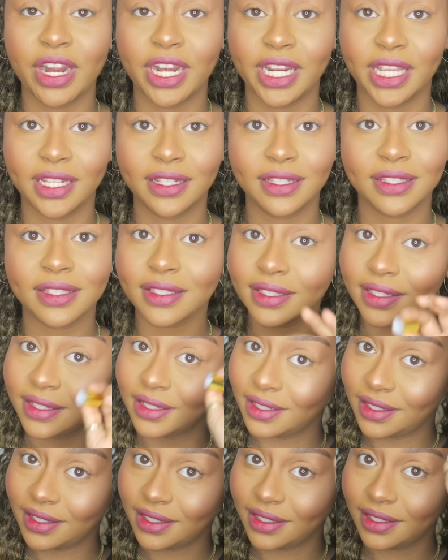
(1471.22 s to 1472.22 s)
Radiance,
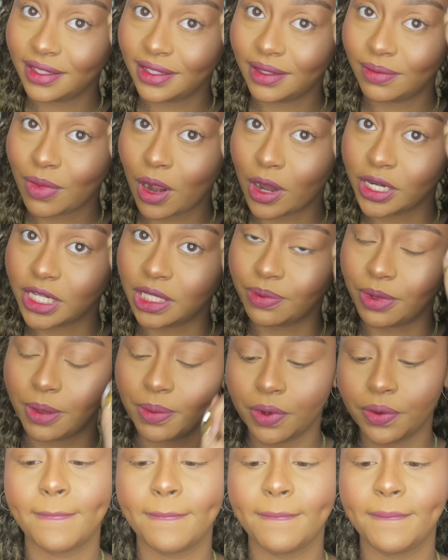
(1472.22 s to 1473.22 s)
Part to the
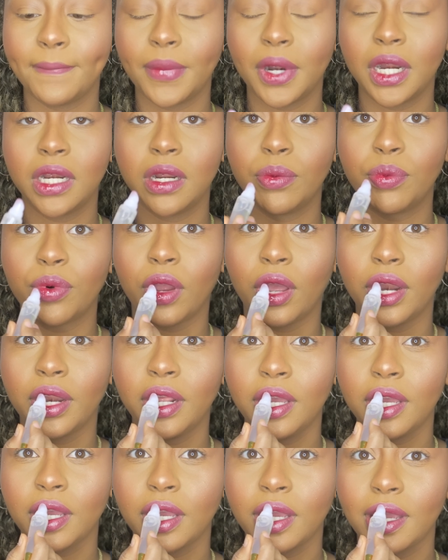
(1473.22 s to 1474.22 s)
People. The
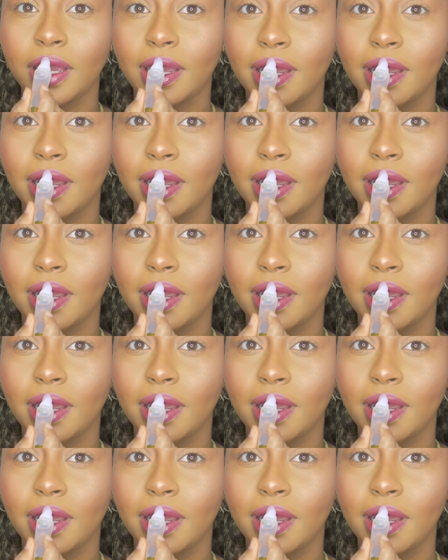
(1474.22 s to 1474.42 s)
product,